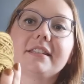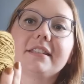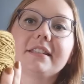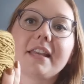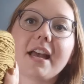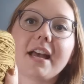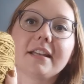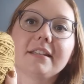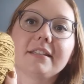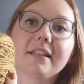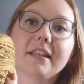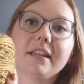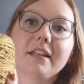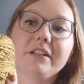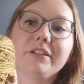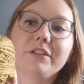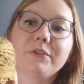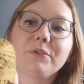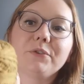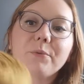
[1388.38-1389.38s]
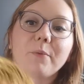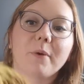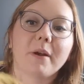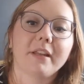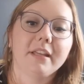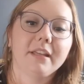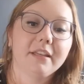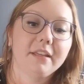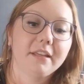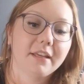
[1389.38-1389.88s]
is Cascade
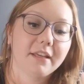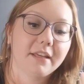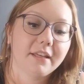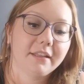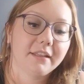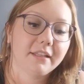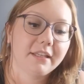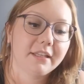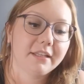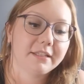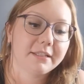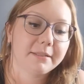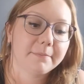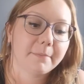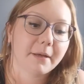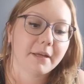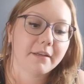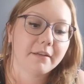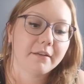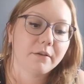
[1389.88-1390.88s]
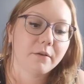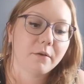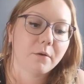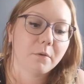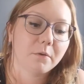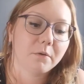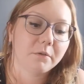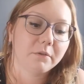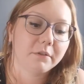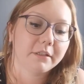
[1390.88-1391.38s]
220 in the Spun
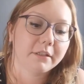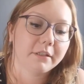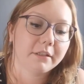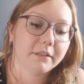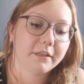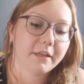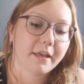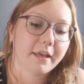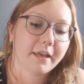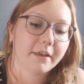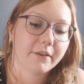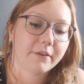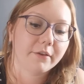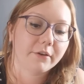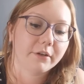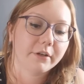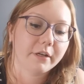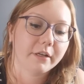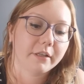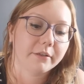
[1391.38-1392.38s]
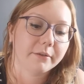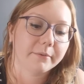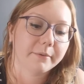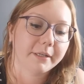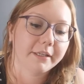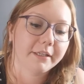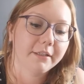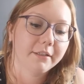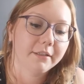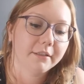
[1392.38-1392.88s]
Gold Heather
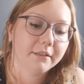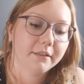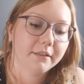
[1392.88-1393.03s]
colorway.